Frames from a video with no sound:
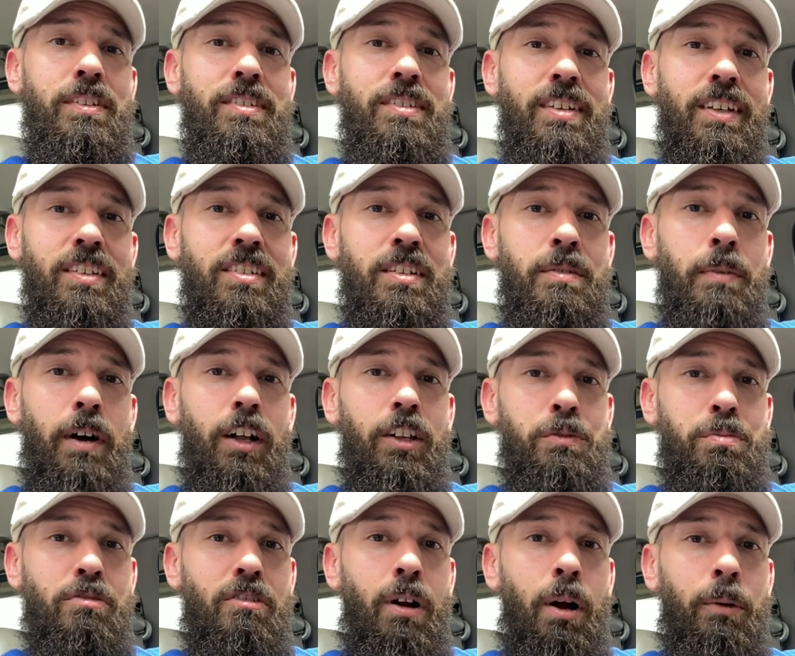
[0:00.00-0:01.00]
60 miles
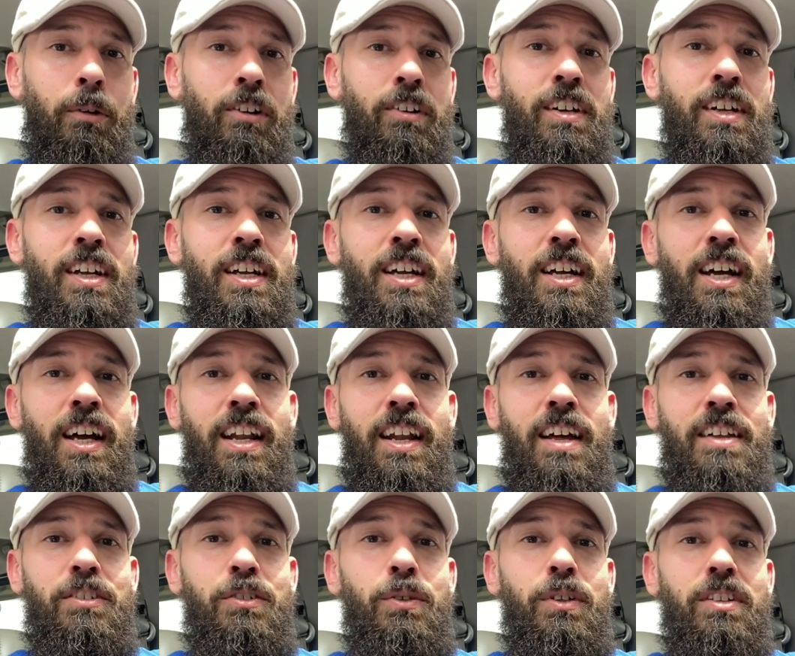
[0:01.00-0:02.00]
per hour. And
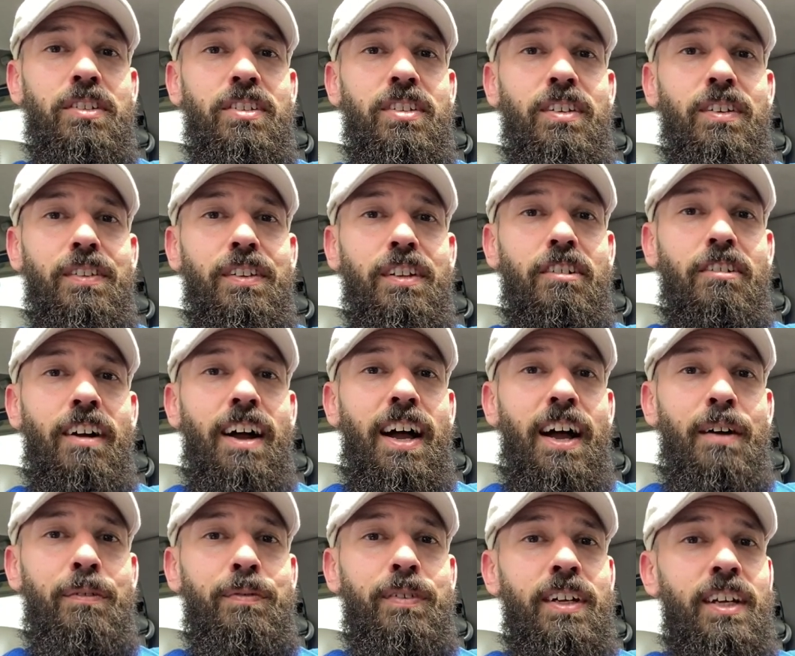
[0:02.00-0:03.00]
as you can see on the
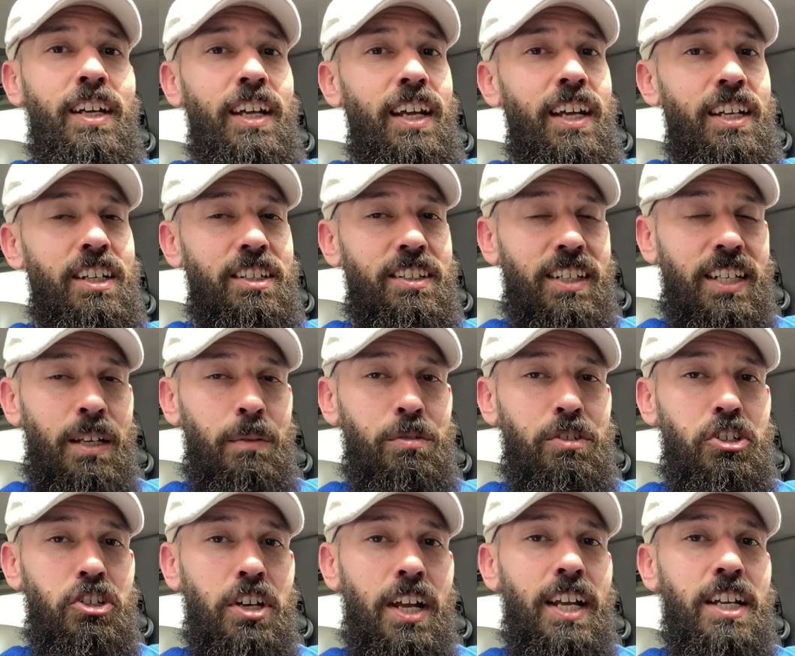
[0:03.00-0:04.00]
graph, it keeps
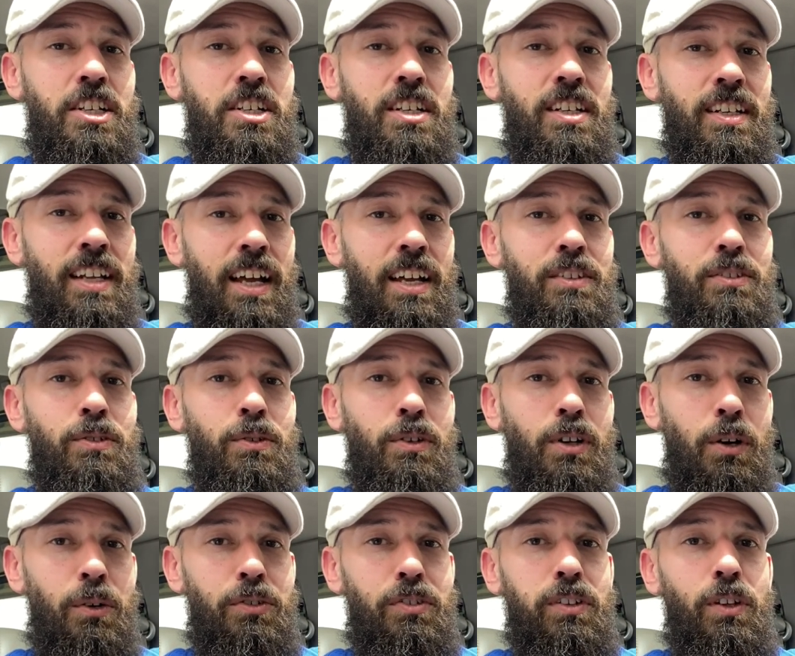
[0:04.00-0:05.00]
changing as you
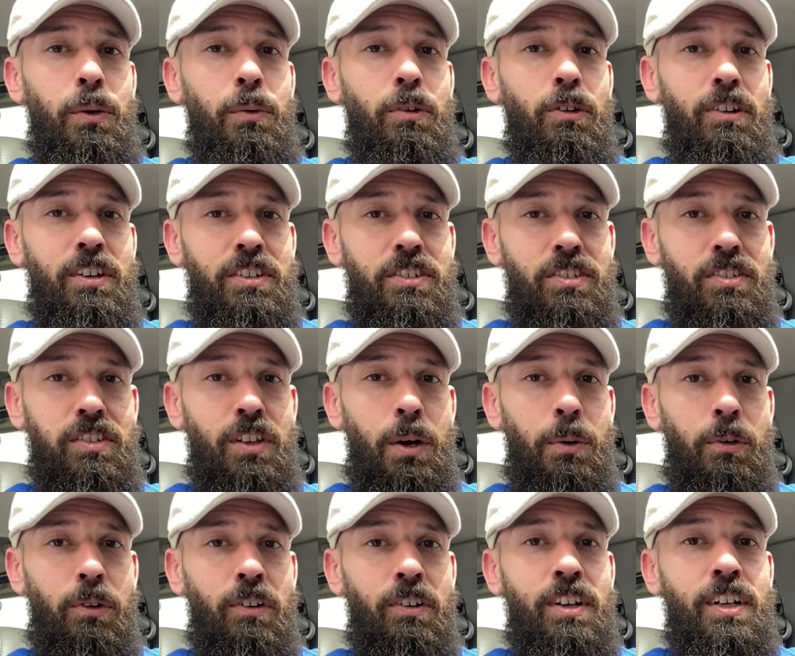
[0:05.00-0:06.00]
go slower and
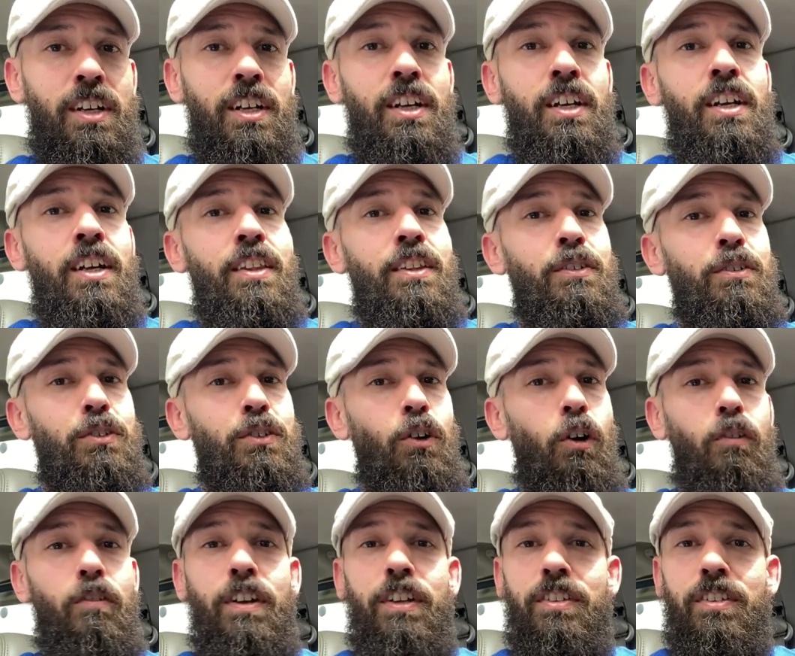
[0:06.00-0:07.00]
slower. There's no
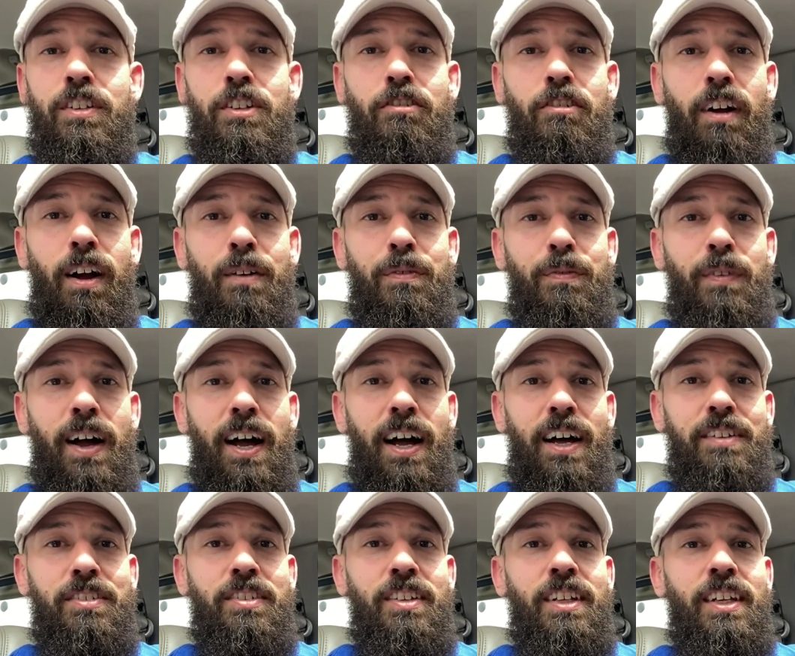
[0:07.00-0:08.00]
reason to drive
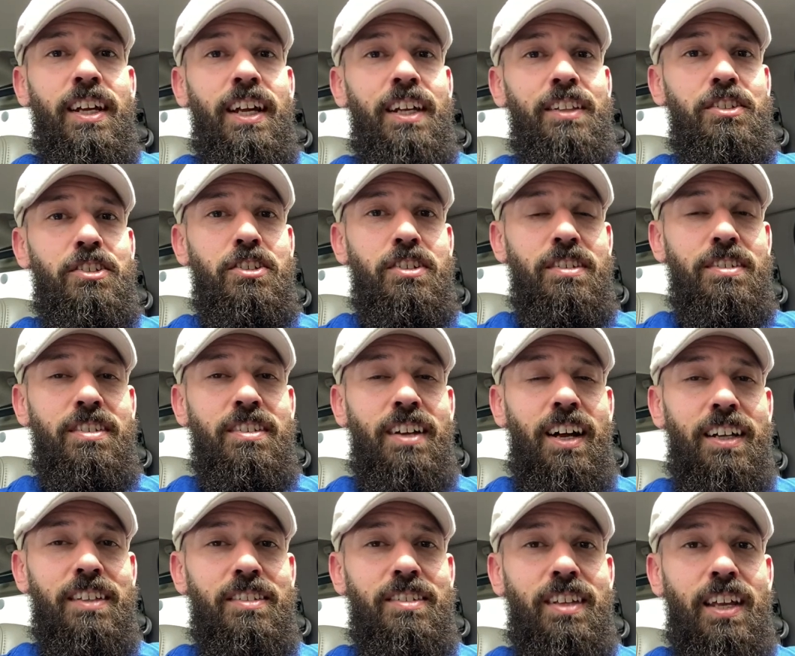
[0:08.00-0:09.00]
fast. It's just
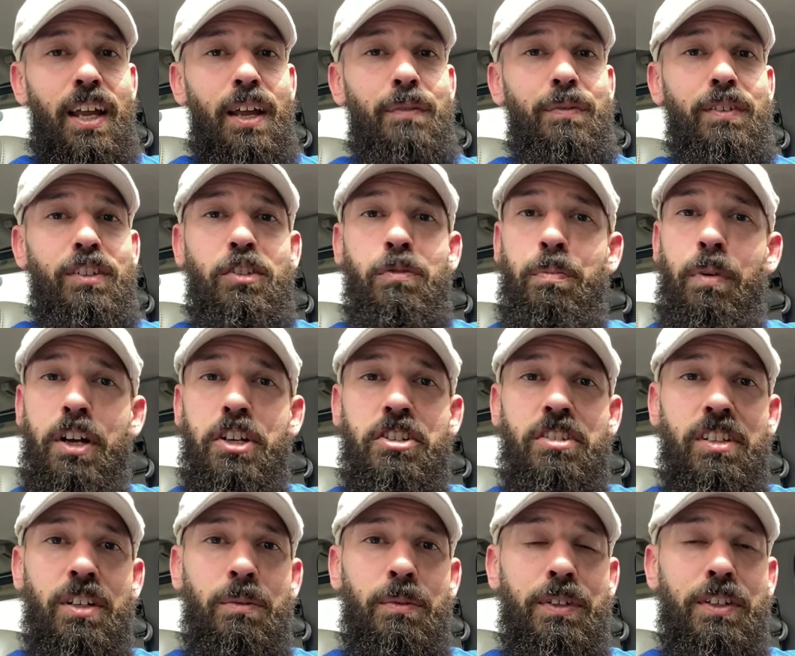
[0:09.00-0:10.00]
not safe,
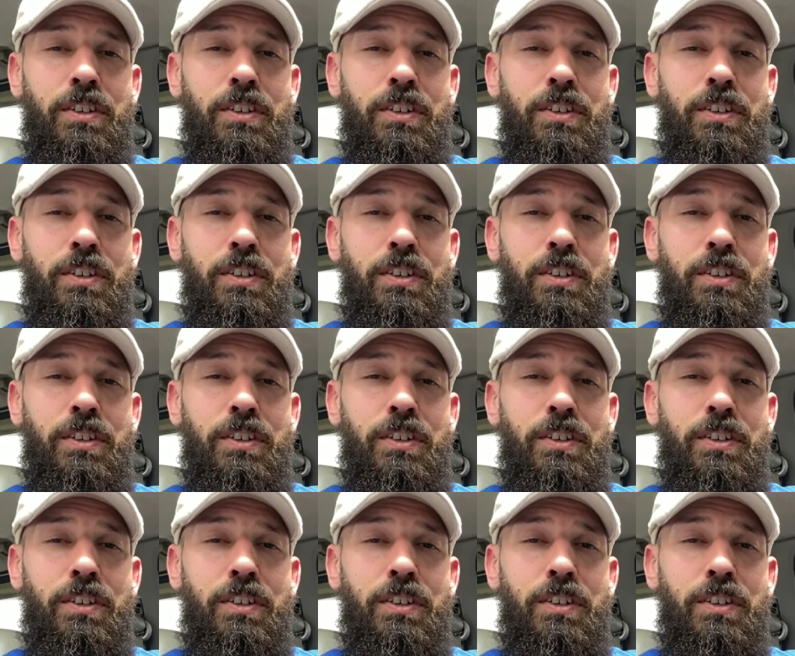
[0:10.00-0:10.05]
especially when